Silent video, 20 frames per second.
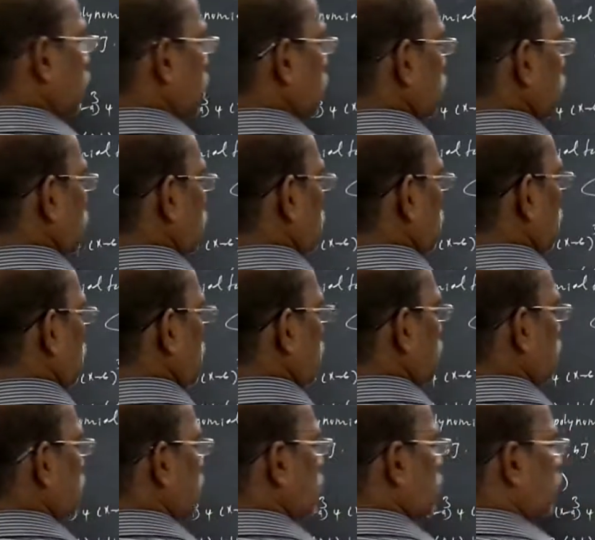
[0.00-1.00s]
So
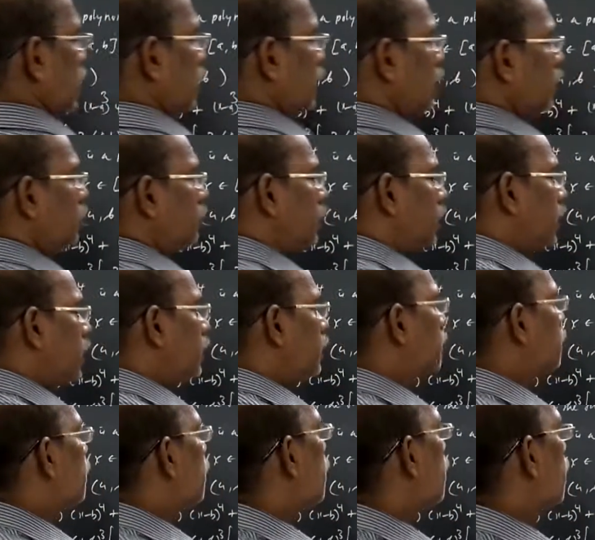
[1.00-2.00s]
this is nothing but
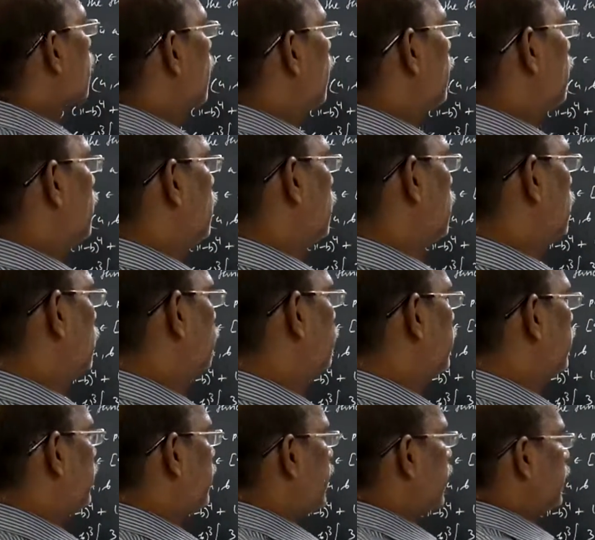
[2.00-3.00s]
if we
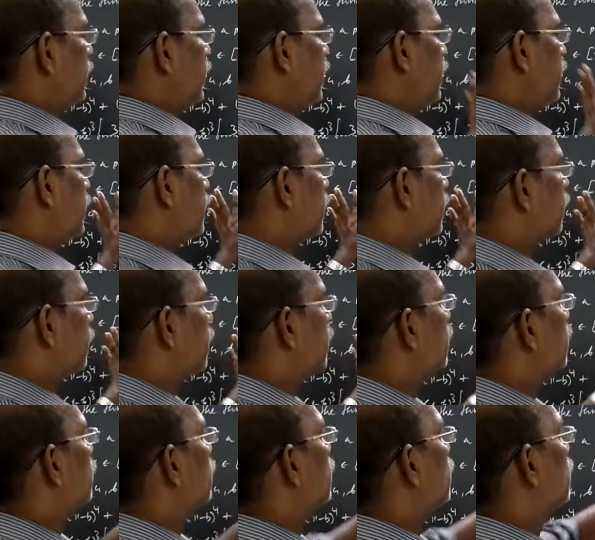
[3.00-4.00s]
take the interval
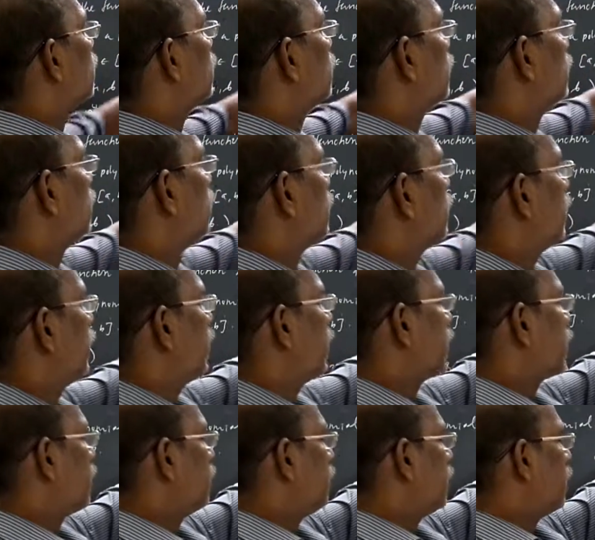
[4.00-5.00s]
a
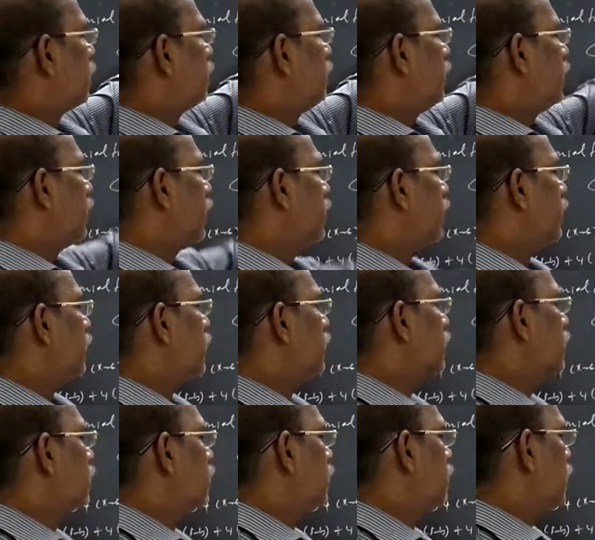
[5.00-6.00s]
comma b,
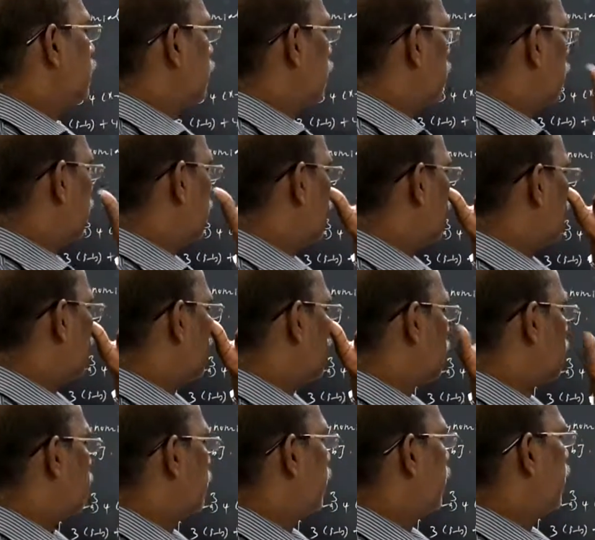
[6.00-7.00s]
the
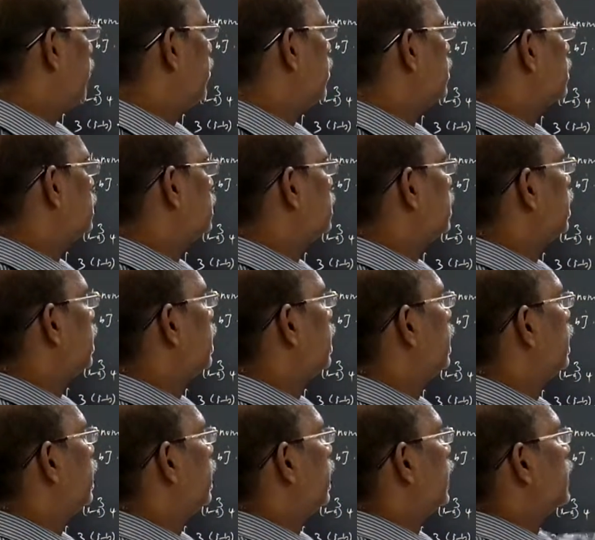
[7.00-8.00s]
point
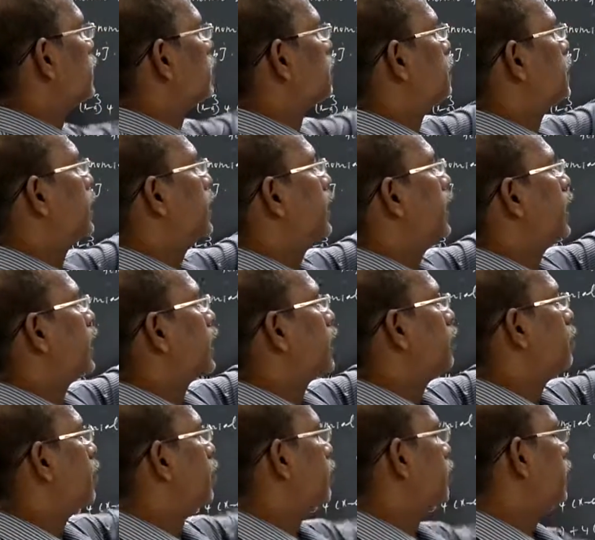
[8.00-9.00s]
c lies between a
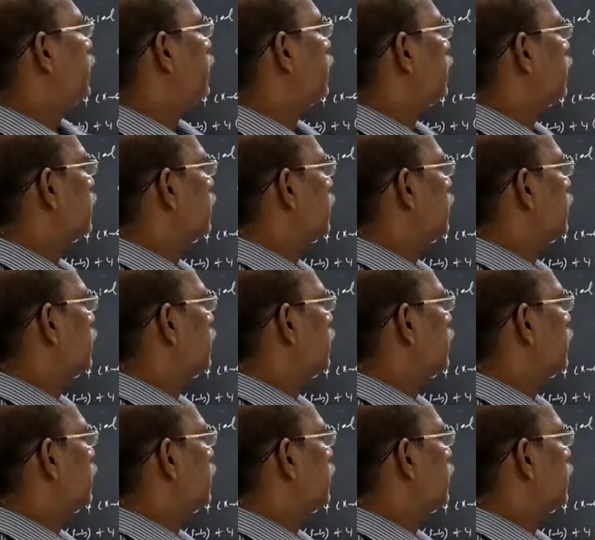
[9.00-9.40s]
comma b,